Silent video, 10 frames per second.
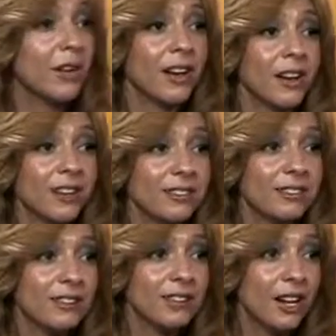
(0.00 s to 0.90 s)
And I
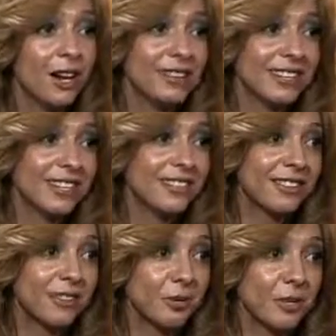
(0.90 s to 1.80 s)
sense that
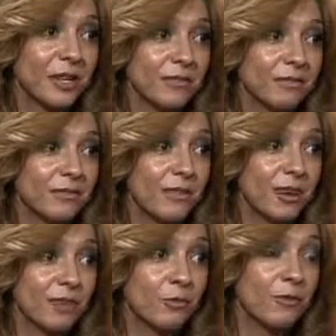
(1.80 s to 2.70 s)
there could be
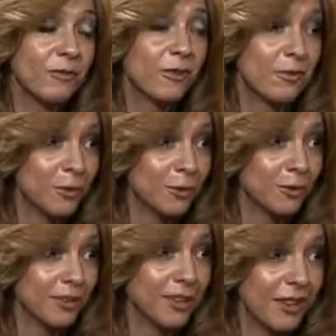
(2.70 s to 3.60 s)
room for
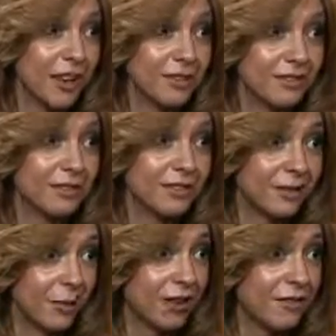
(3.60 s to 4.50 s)
abuse in that
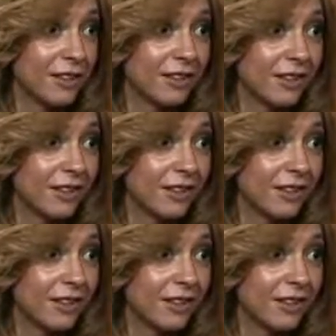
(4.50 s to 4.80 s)
demographic.